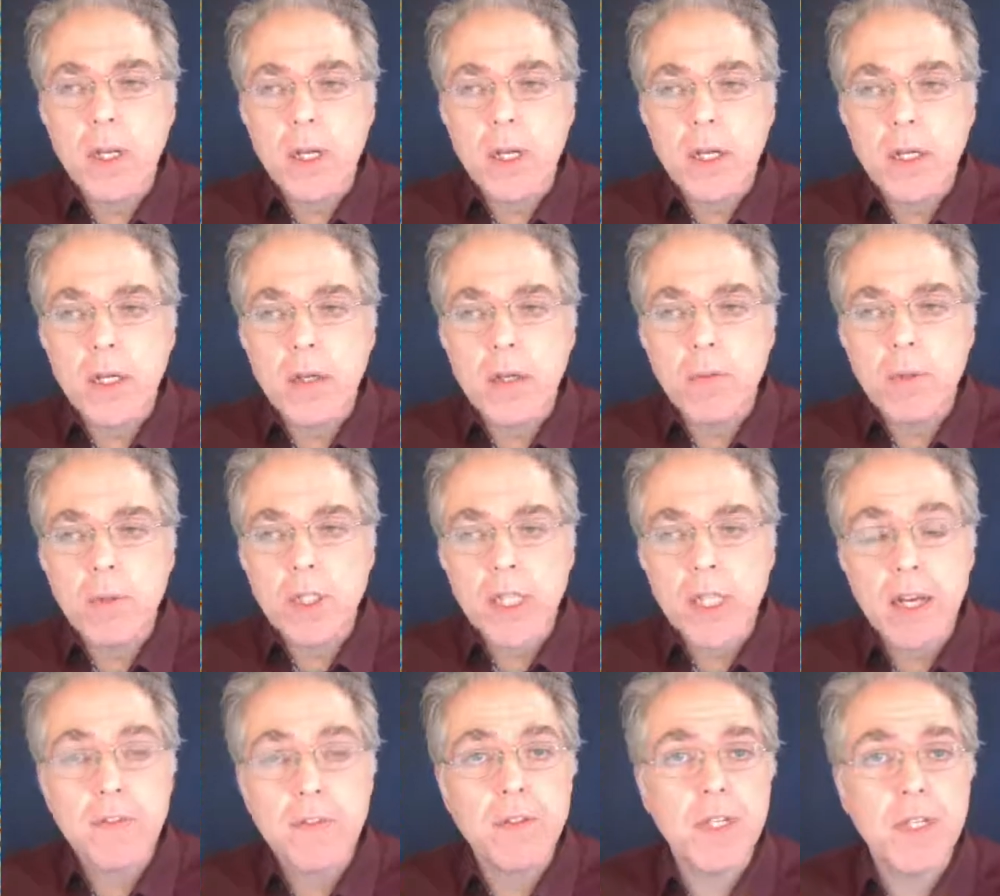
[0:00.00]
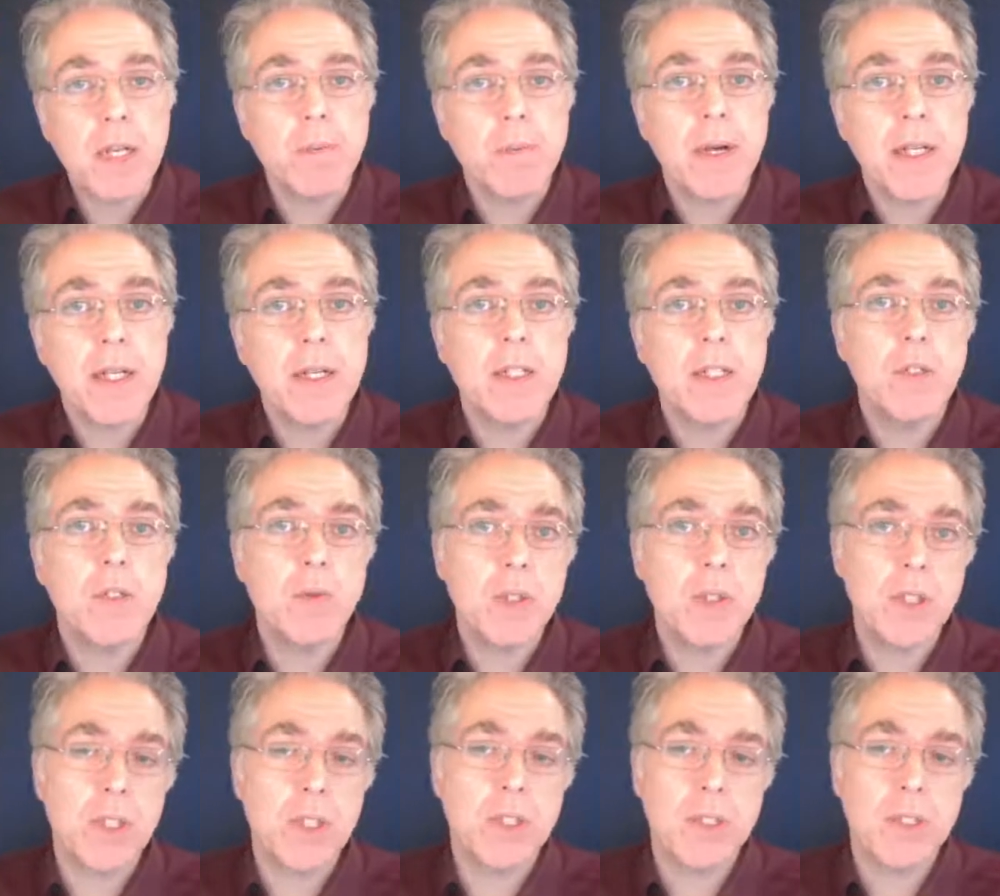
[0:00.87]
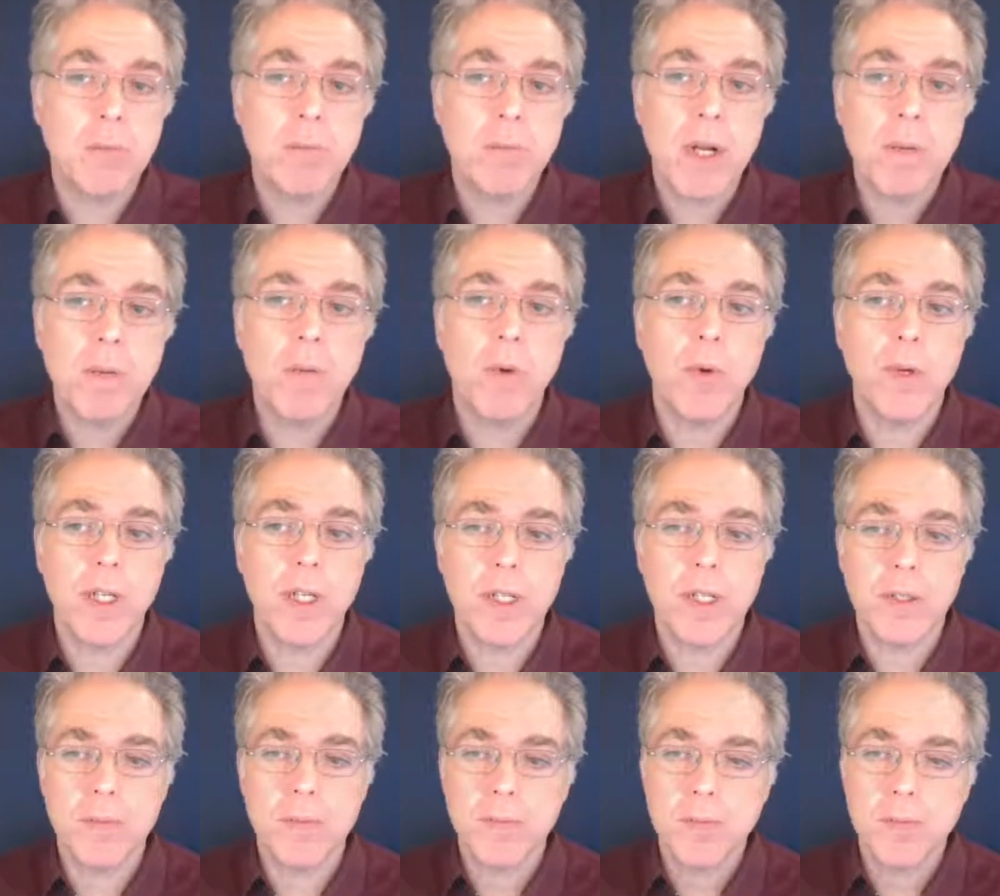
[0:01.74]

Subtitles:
which have the abundance which is primordial.